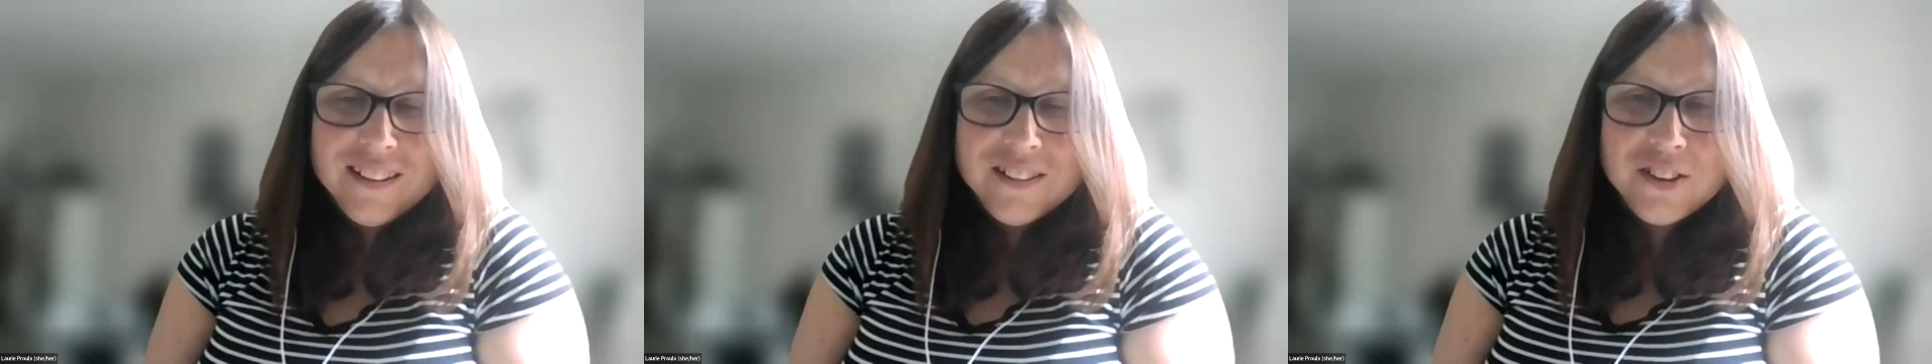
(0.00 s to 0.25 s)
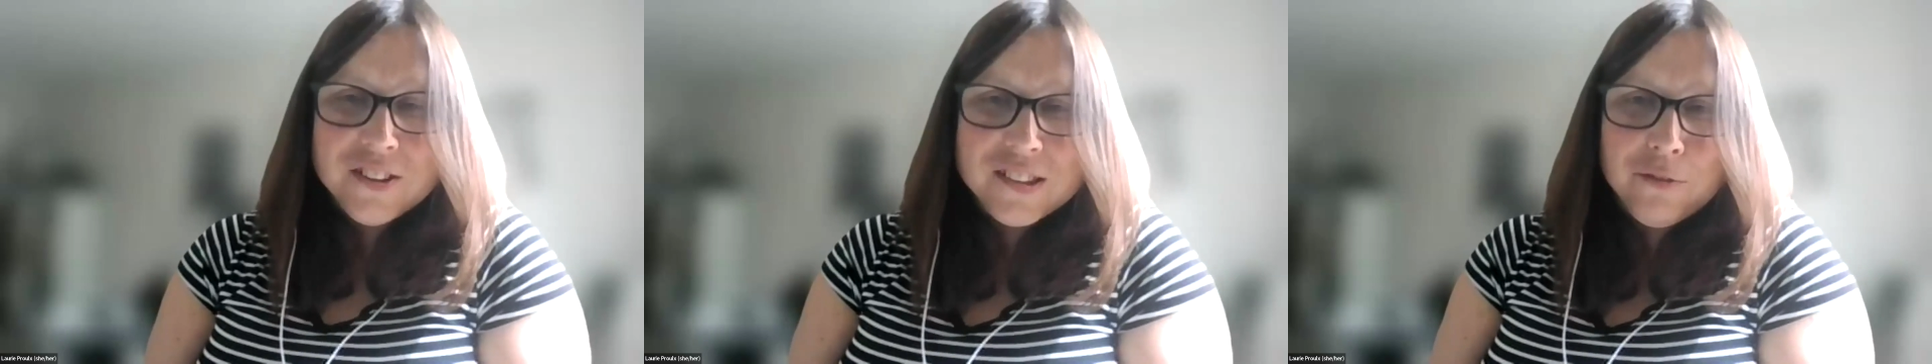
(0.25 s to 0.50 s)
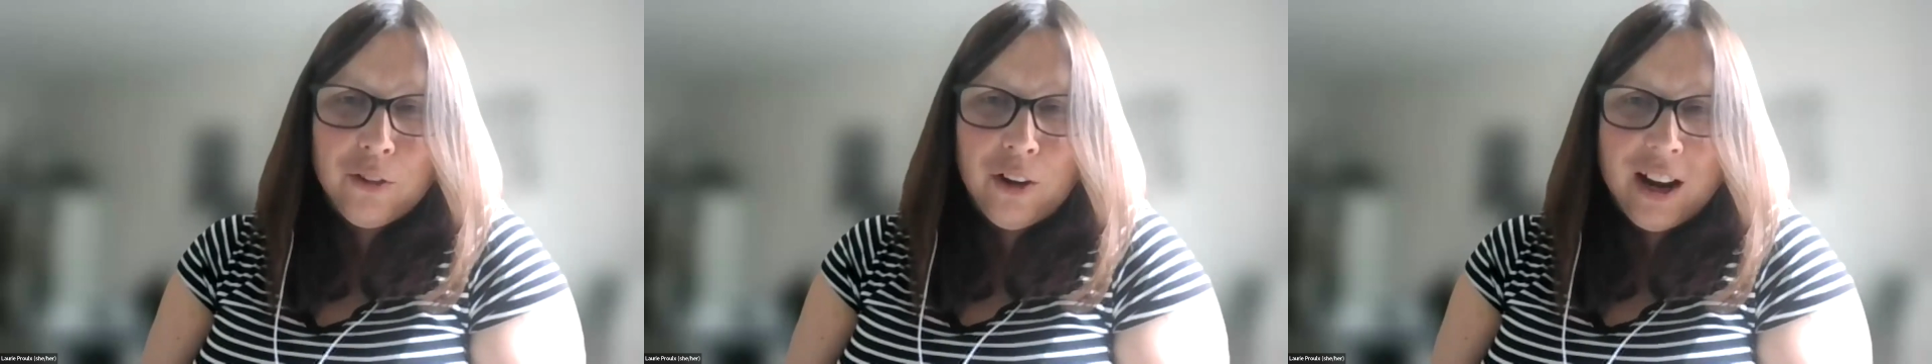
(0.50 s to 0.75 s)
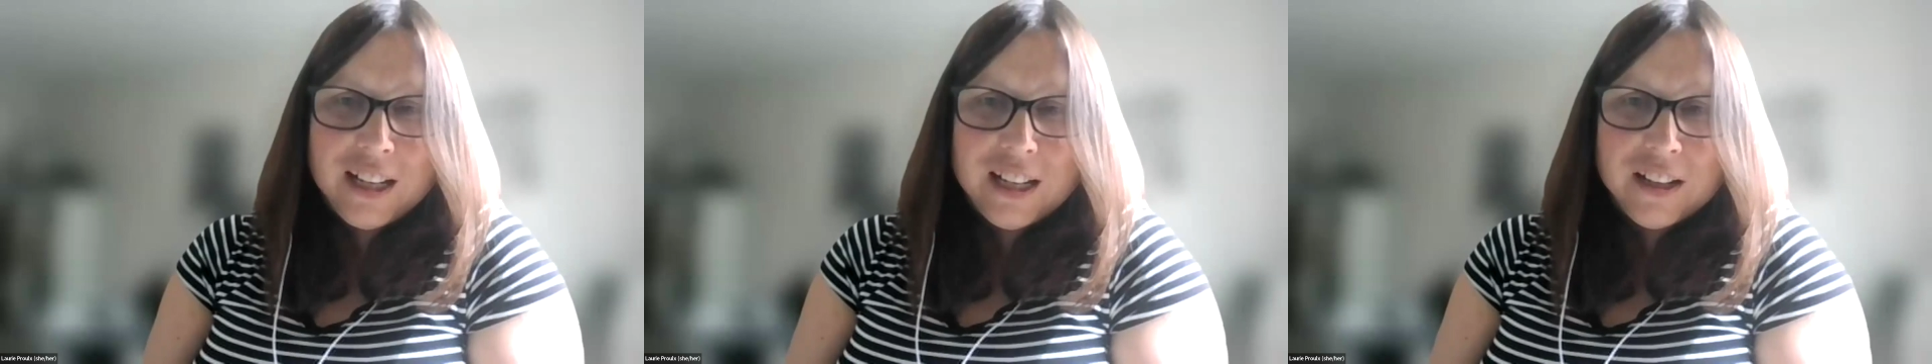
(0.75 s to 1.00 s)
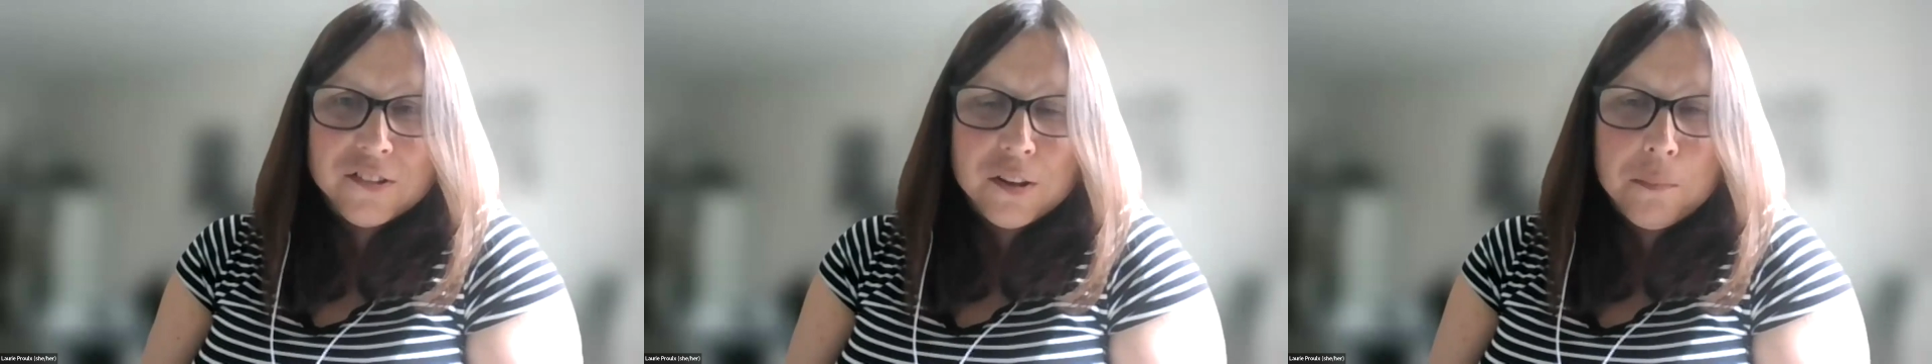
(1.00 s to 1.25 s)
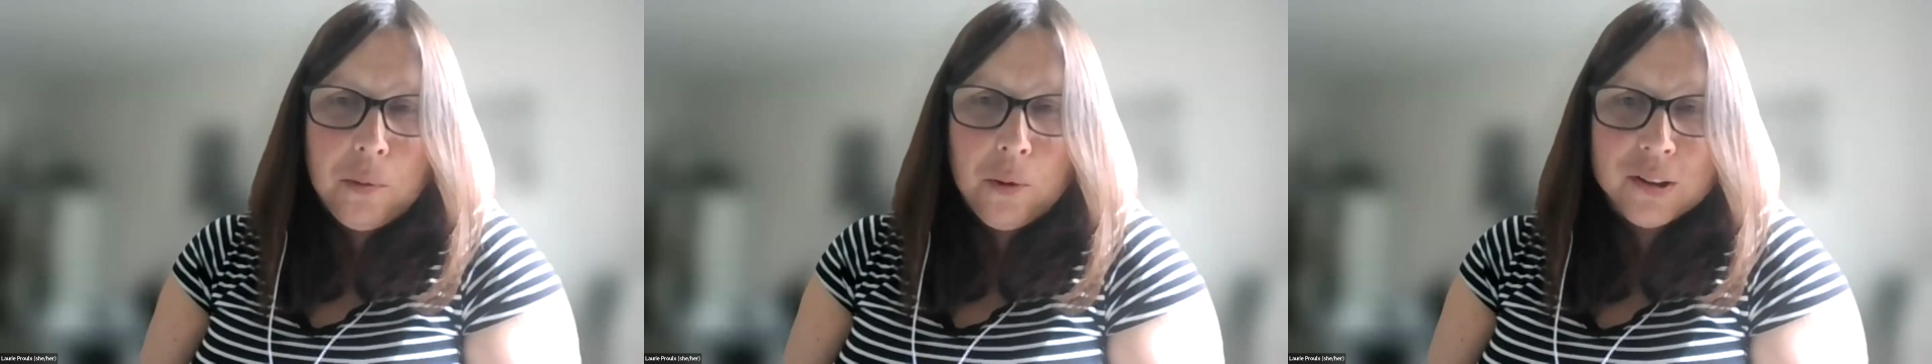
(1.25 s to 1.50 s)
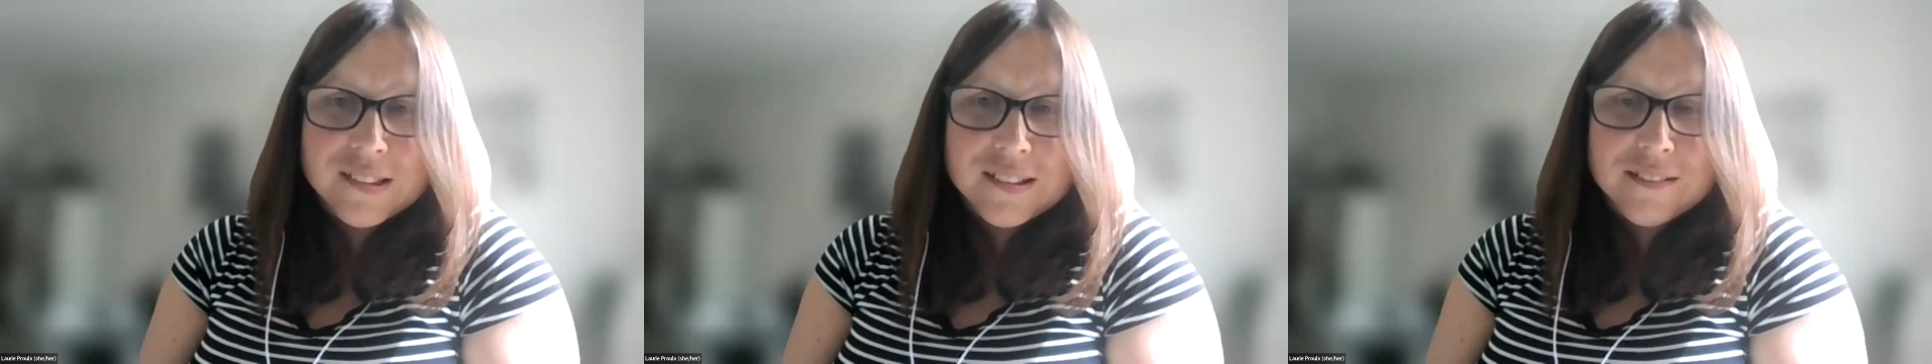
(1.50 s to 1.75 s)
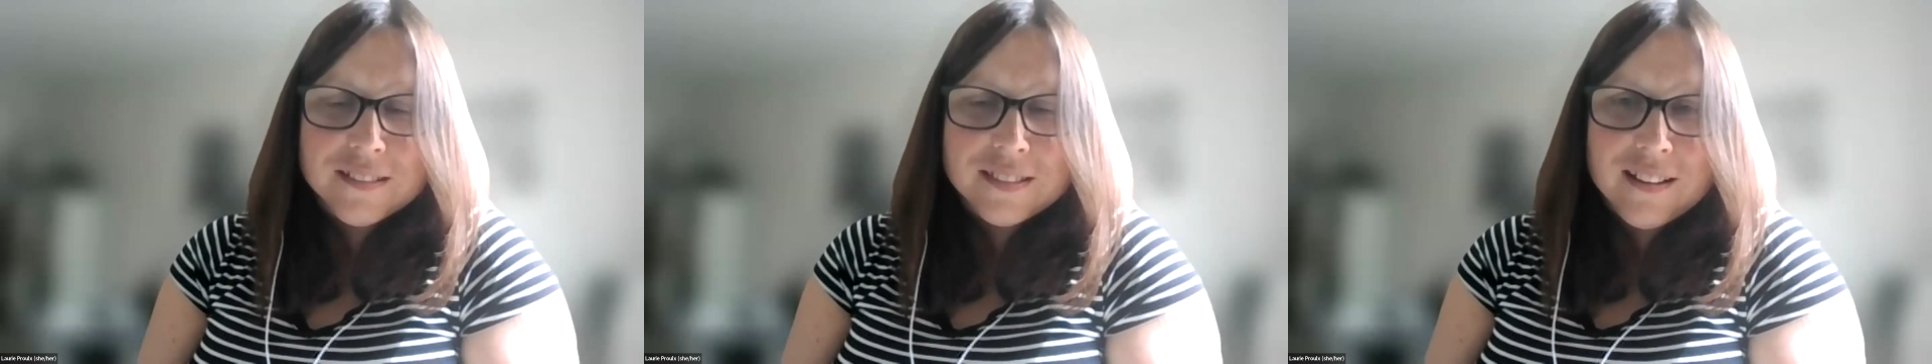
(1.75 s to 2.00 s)
just the variety of supports
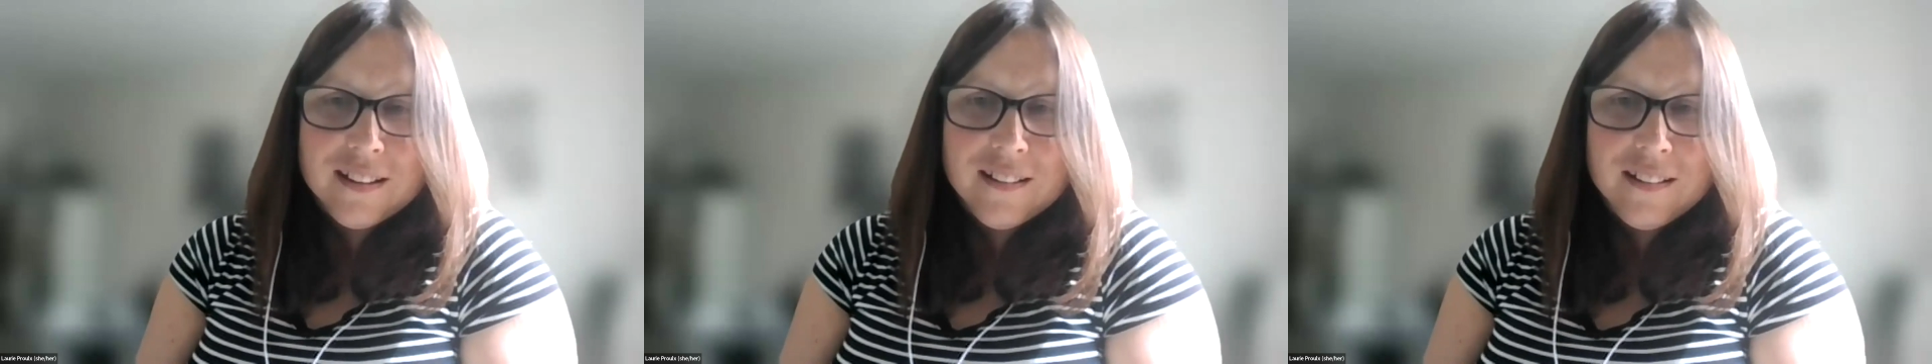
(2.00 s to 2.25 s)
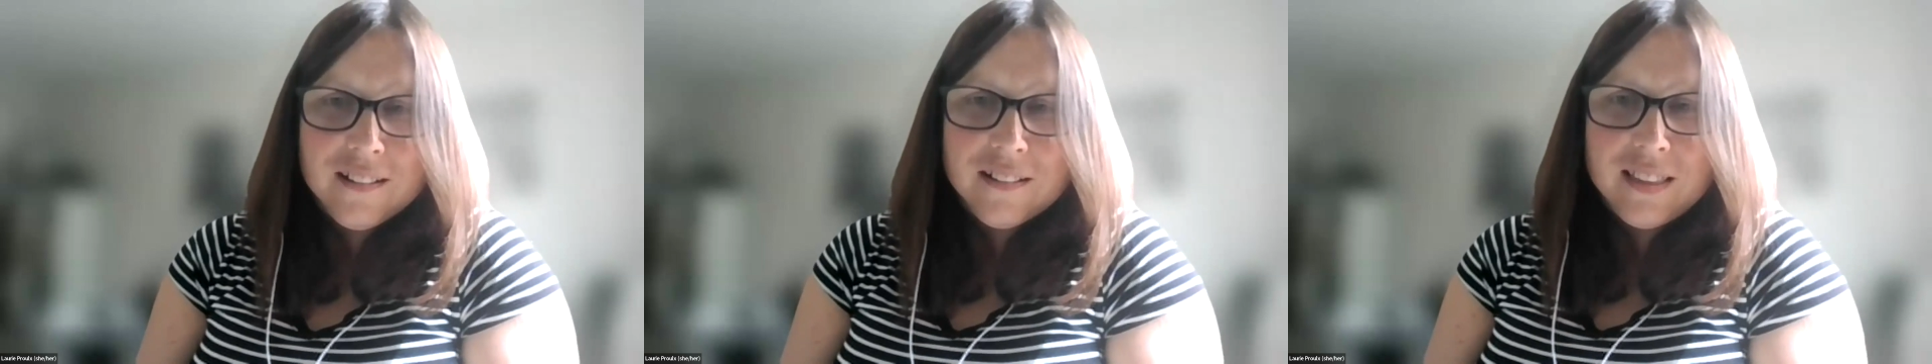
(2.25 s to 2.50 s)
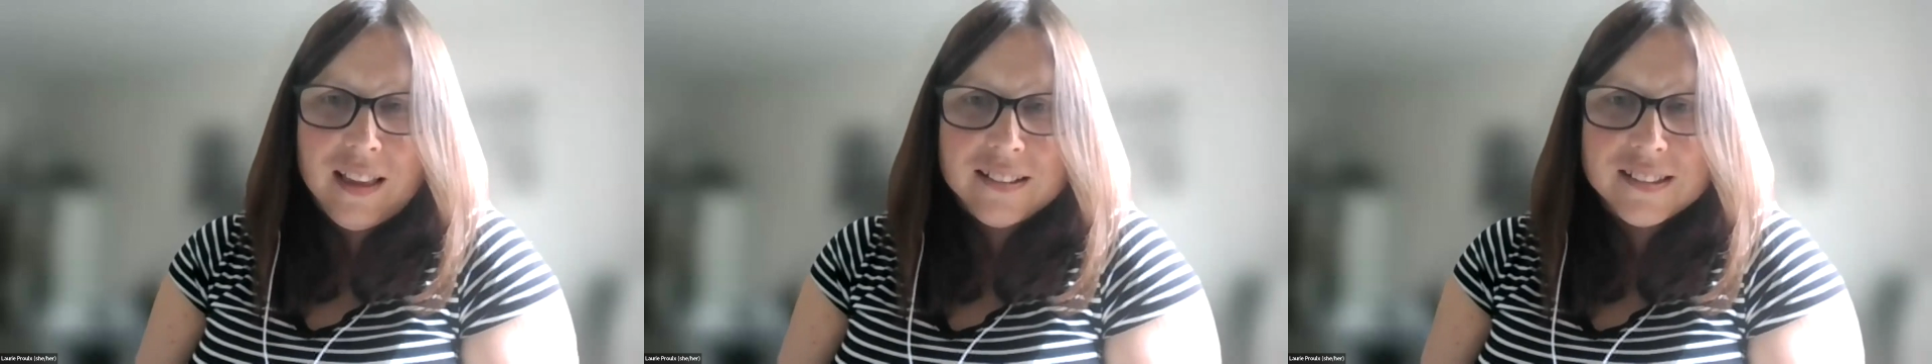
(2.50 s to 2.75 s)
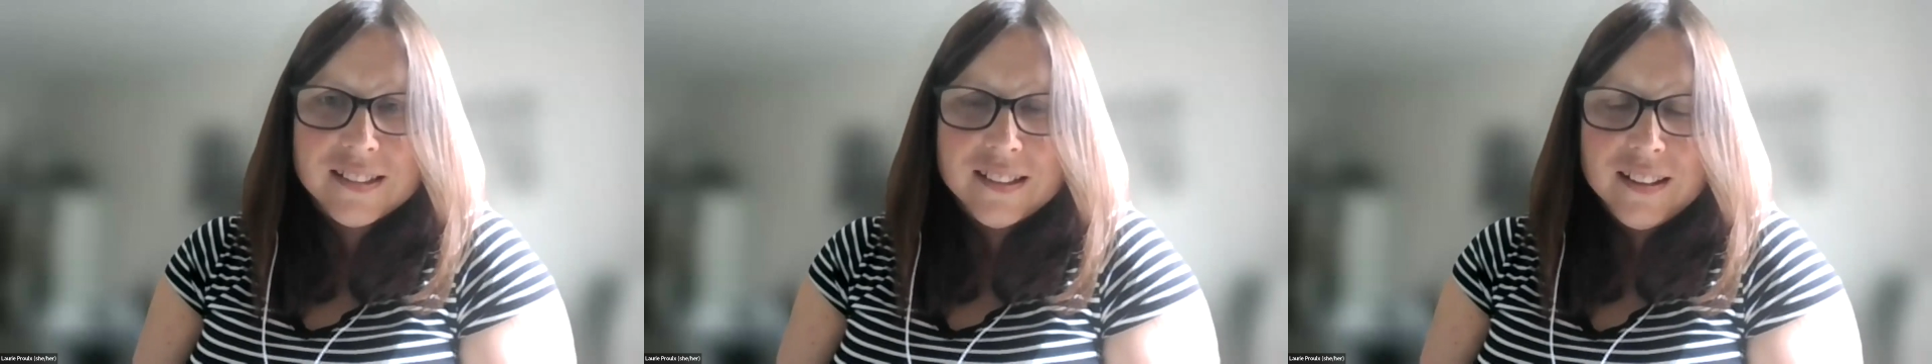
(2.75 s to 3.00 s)
out there that